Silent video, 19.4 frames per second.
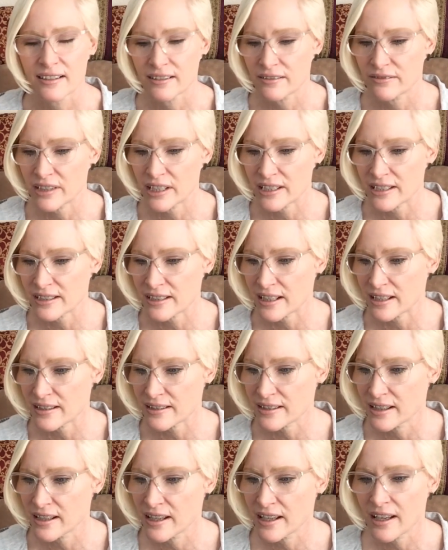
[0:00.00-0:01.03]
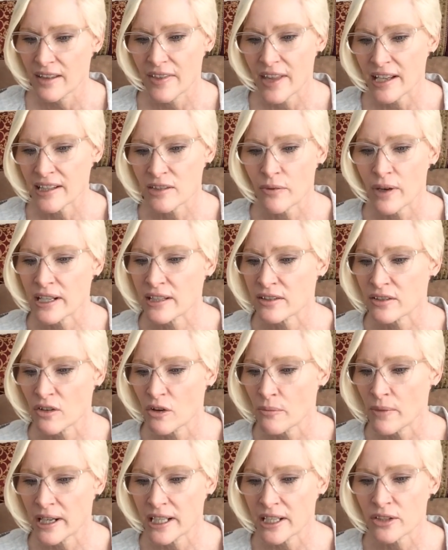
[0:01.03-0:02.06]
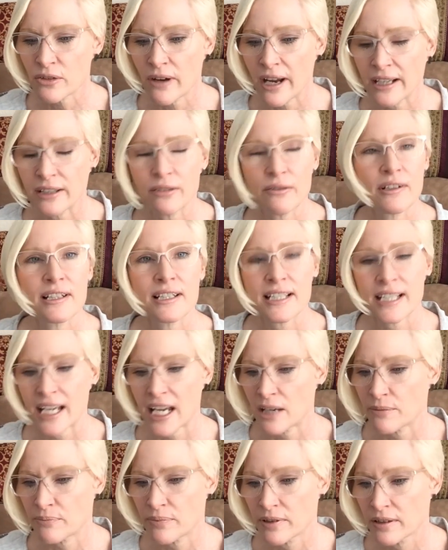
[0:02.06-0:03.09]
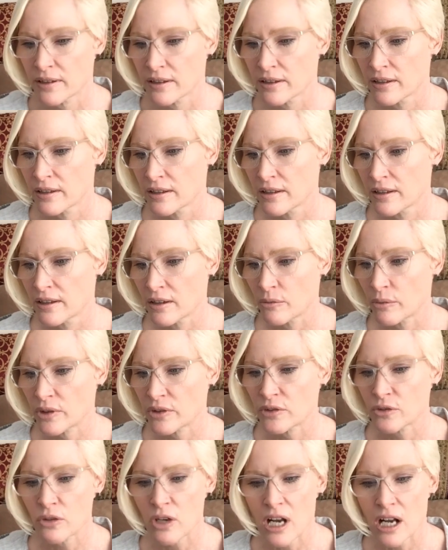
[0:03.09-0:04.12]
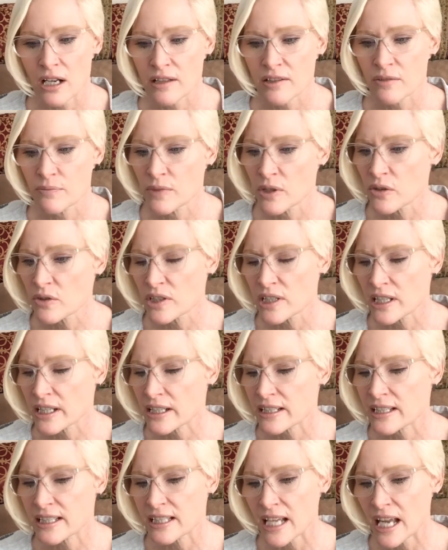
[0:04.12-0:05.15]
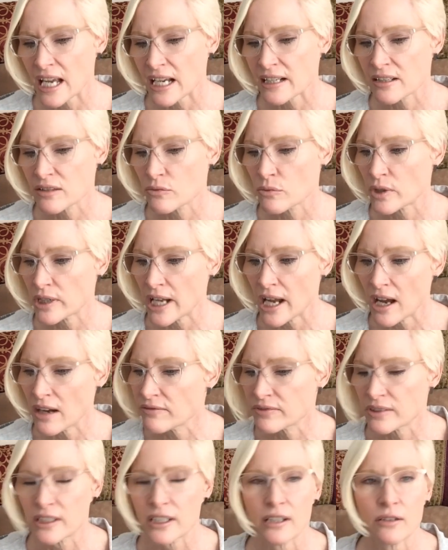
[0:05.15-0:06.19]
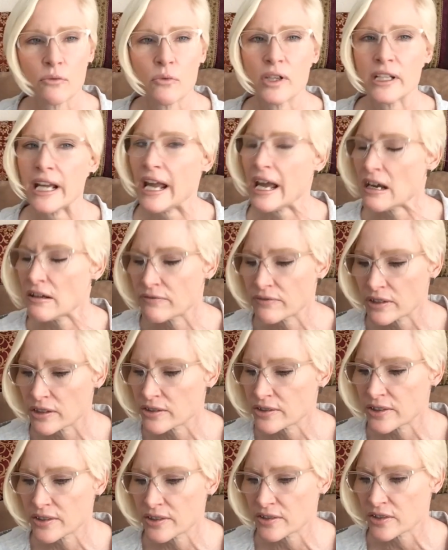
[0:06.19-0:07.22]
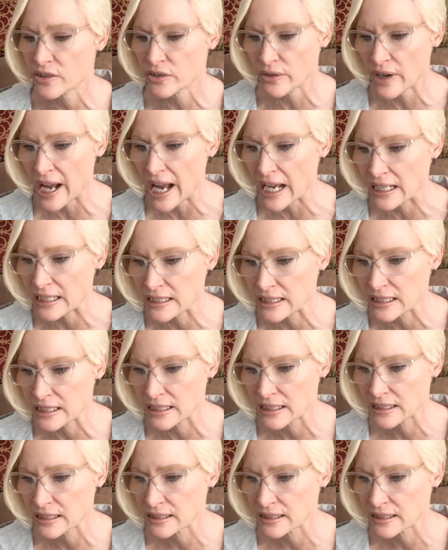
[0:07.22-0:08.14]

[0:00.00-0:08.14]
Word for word: Freddie says. That's why so many try to escape with drugs, music, sex, whatever to distract.